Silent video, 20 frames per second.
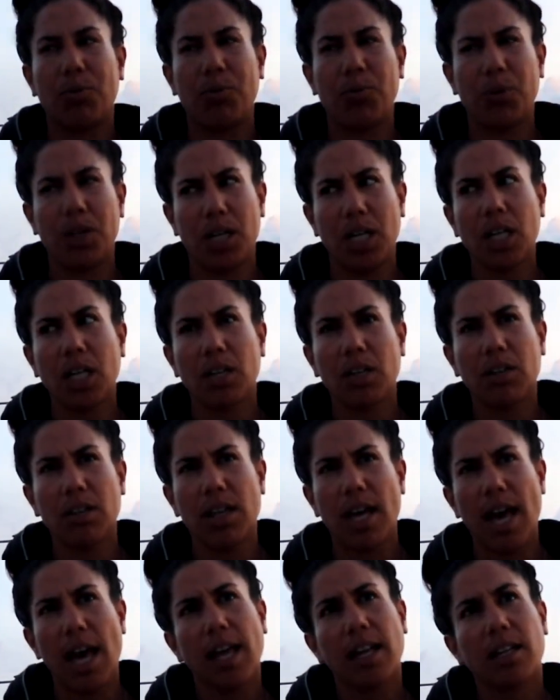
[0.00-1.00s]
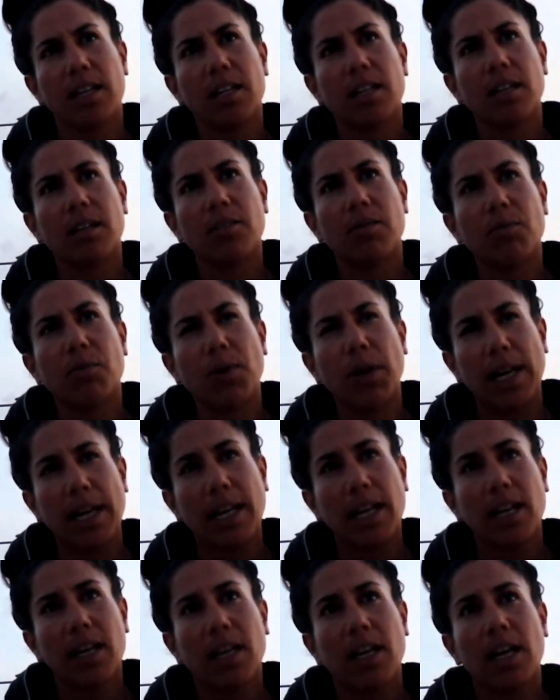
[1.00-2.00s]
work on that,
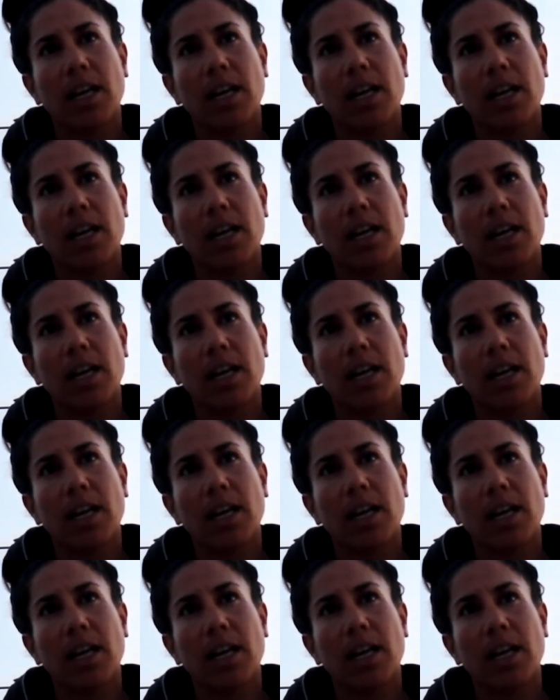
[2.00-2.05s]
really.